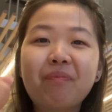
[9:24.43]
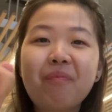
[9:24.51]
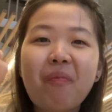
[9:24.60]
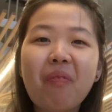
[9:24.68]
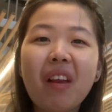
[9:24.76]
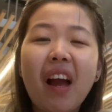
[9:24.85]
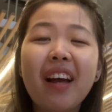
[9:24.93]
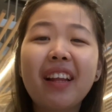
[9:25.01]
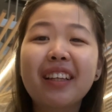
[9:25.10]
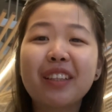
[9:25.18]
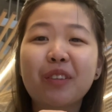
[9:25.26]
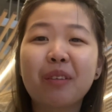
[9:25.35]
like this. I like
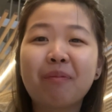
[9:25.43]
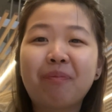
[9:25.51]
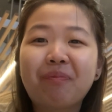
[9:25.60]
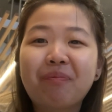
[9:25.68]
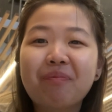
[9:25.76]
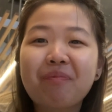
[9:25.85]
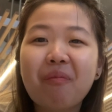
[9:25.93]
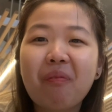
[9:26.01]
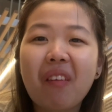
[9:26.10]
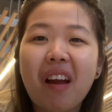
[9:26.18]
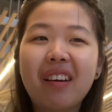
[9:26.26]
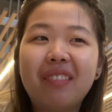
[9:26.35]
this one.
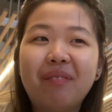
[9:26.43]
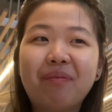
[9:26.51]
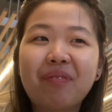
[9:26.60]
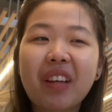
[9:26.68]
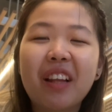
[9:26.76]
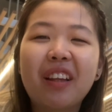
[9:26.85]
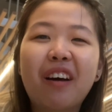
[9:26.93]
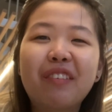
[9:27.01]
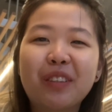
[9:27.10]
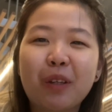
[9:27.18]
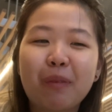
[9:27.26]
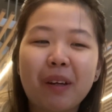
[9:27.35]
It's very yeah.
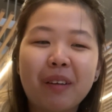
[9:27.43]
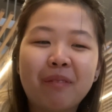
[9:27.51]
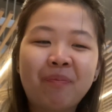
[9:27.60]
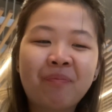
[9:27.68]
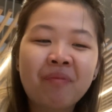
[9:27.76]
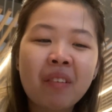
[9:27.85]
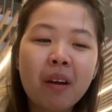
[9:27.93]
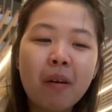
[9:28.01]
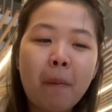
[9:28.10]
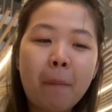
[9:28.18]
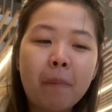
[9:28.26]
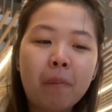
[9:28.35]

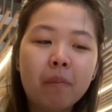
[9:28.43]
That's